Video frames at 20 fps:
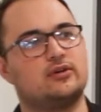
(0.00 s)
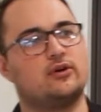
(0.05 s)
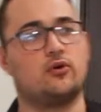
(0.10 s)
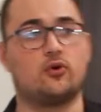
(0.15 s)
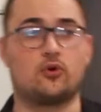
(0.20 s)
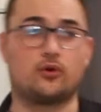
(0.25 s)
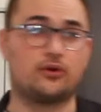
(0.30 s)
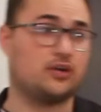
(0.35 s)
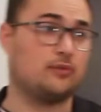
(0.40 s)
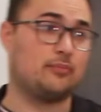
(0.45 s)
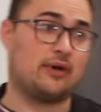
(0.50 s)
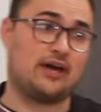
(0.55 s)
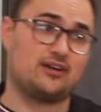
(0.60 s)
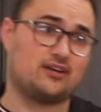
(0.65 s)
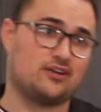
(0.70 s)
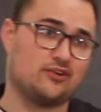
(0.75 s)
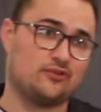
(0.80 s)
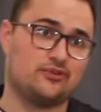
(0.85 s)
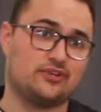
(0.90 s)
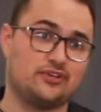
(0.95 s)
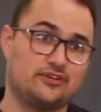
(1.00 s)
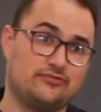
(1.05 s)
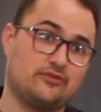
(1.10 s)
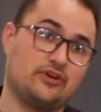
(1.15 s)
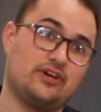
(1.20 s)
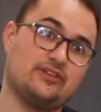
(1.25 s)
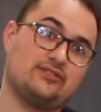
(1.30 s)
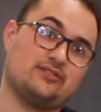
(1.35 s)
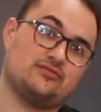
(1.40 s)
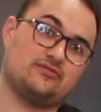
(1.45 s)
or on a bad note if you
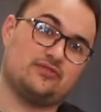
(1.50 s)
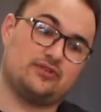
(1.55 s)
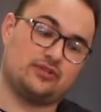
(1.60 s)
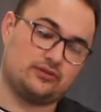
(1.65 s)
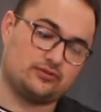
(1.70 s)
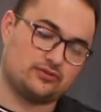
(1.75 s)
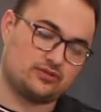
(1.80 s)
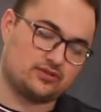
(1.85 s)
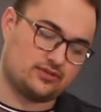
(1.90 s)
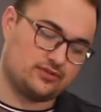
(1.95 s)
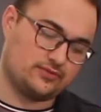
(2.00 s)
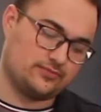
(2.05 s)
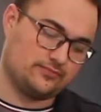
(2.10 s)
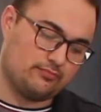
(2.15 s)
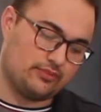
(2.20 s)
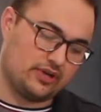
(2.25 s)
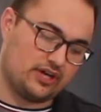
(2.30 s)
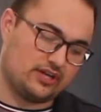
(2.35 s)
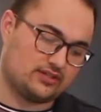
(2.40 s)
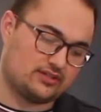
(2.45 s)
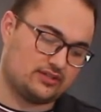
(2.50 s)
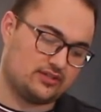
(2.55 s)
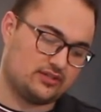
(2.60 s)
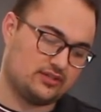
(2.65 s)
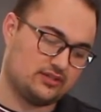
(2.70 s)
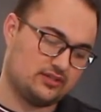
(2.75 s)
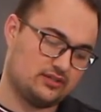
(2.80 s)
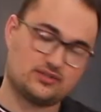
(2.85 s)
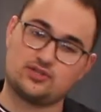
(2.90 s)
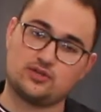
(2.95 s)
hate these videos, but
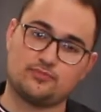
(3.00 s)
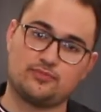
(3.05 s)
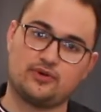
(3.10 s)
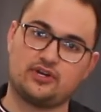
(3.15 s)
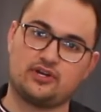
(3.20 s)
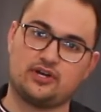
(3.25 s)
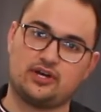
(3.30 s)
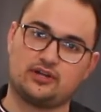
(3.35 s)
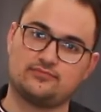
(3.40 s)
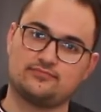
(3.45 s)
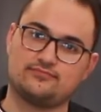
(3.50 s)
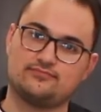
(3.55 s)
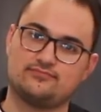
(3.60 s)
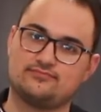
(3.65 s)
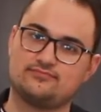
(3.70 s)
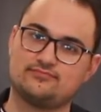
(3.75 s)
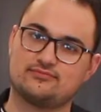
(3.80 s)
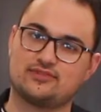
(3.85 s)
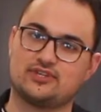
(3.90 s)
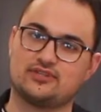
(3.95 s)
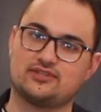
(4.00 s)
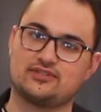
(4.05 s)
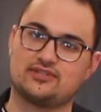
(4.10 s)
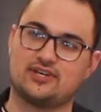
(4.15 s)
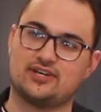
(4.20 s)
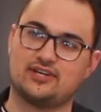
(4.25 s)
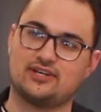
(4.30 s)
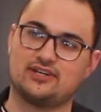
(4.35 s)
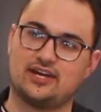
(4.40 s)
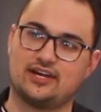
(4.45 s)
still put it on, because
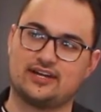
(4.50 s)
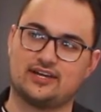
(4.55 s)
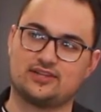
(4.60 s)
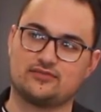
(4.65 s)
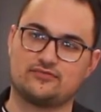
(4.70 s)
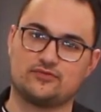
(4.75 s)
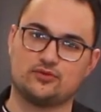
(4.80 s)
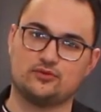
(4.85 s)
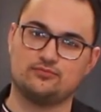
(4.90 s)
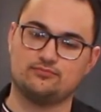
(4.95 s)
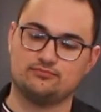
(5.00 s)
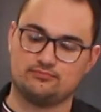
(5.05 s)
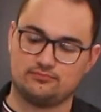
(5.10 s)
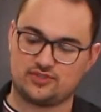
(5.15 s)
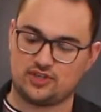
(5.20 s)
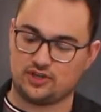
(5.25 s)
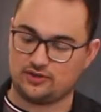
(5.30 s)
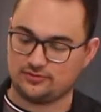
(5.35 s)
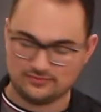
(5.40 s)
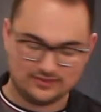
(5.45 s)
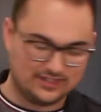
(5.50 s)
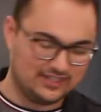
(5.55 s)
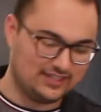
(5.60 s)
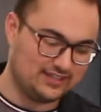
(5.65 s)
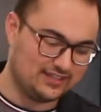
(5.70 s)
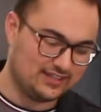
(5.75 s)
I get the view. So